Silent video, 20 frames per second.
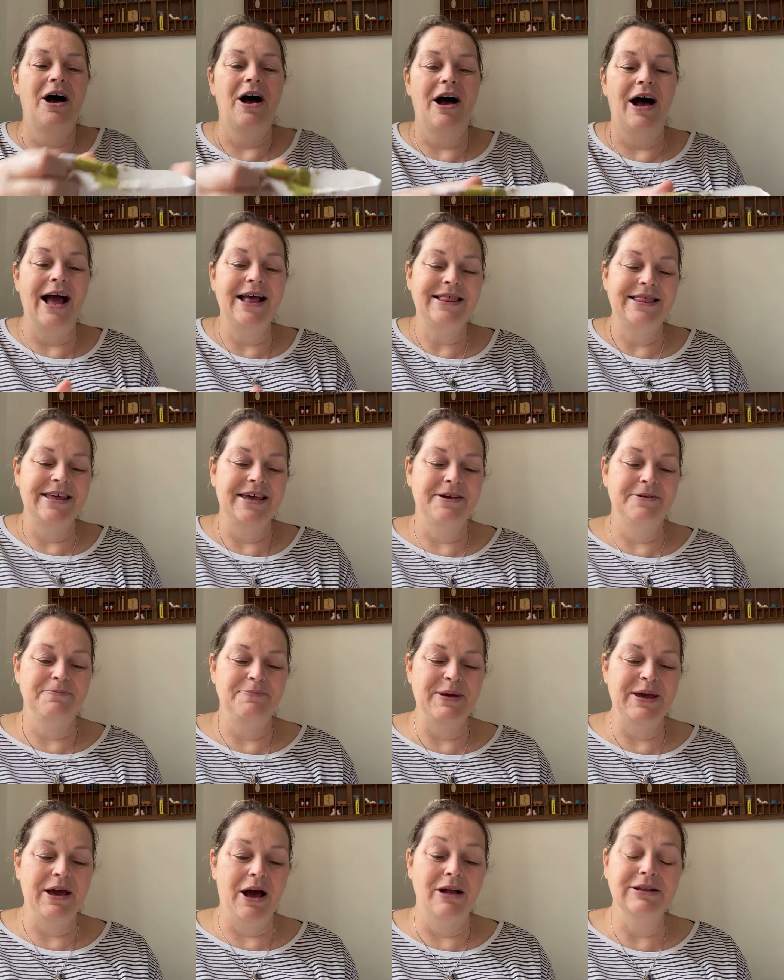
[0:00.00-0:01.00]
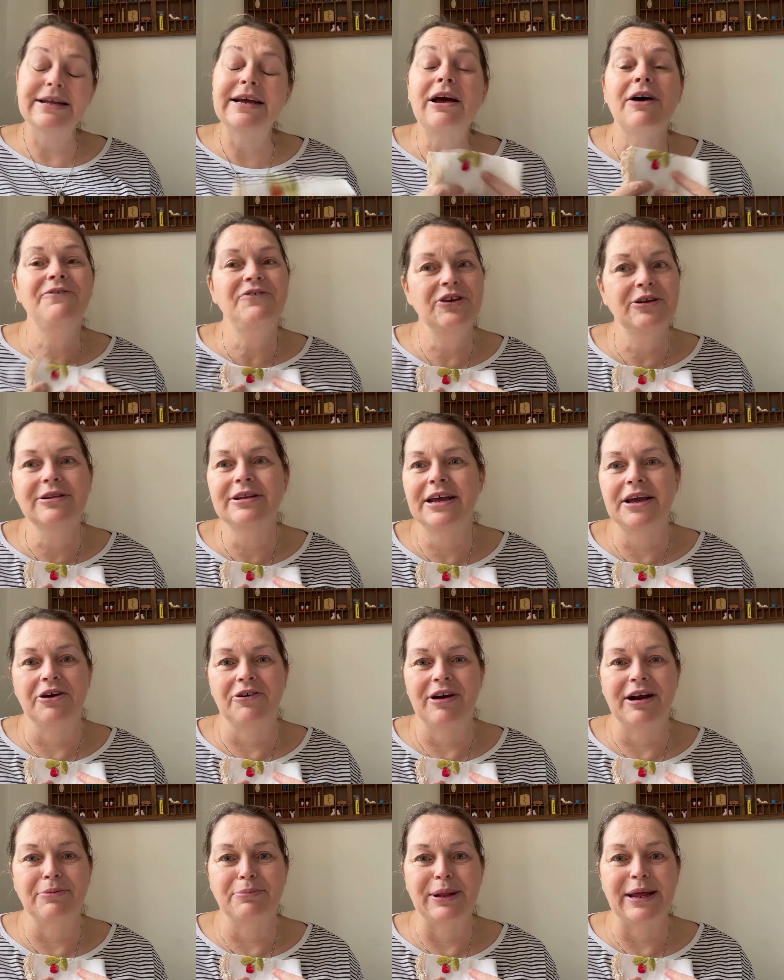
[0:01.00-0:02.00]
I think, like, I feel
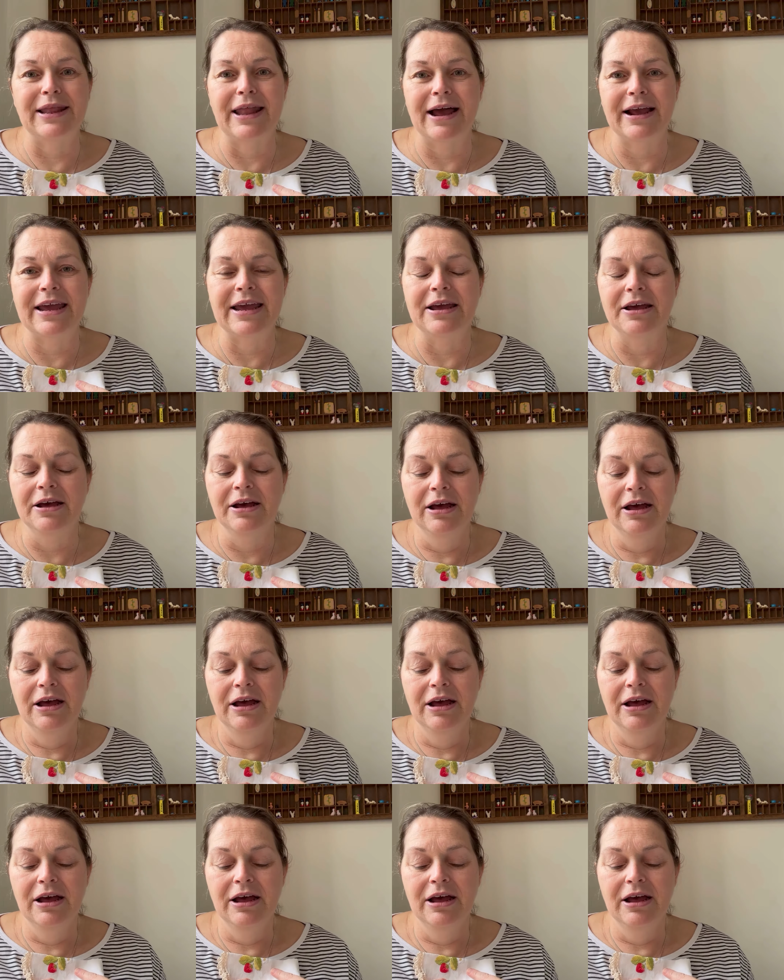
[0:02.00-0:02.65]
incredibly lucky.